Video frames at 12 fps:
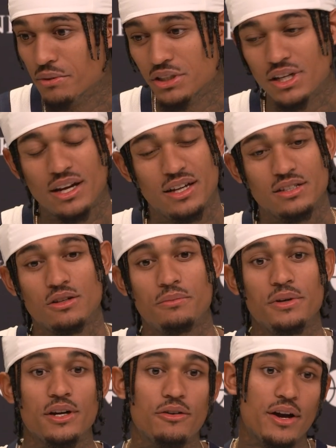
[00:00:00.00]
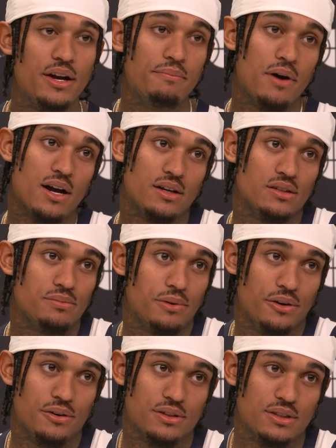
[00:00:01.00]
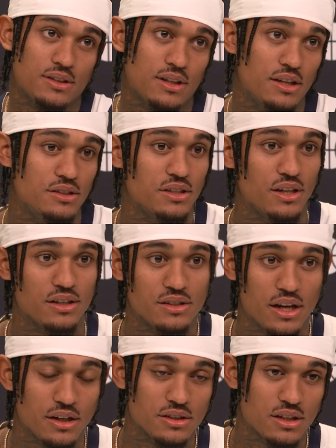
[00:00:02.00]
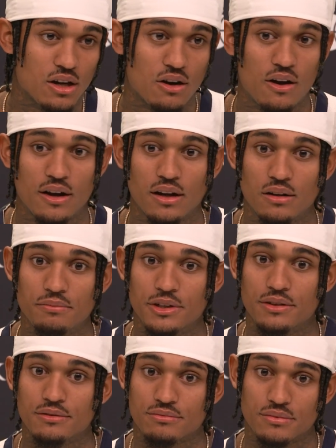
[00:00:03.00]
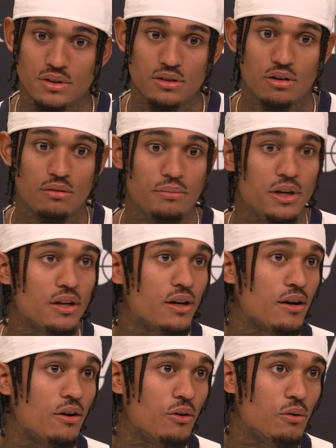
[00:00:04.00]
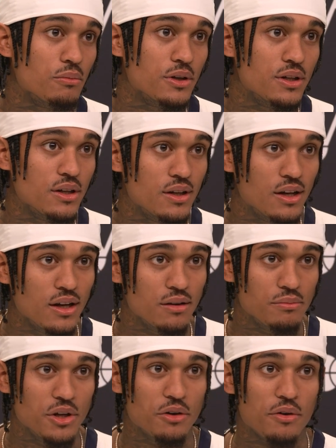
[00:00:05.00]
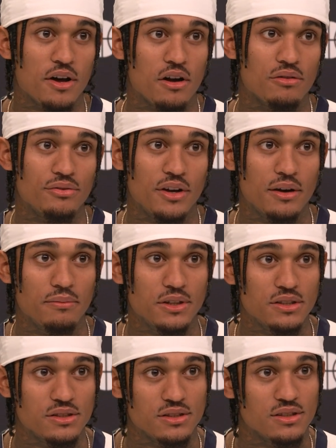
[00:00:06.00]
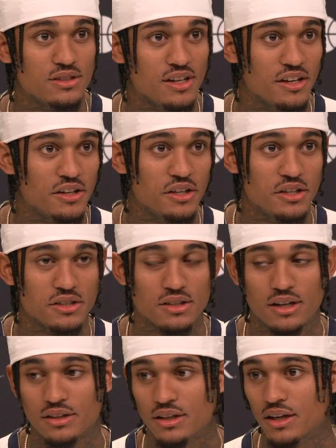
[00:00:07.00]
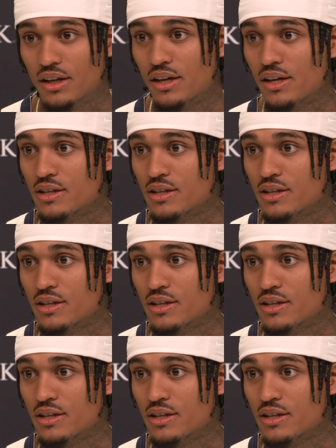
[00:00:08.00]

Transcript: yeah, it's gonna be a great bonding experience. Like you said, taking us out of our element, you know, being at home and being around our families and kids like that,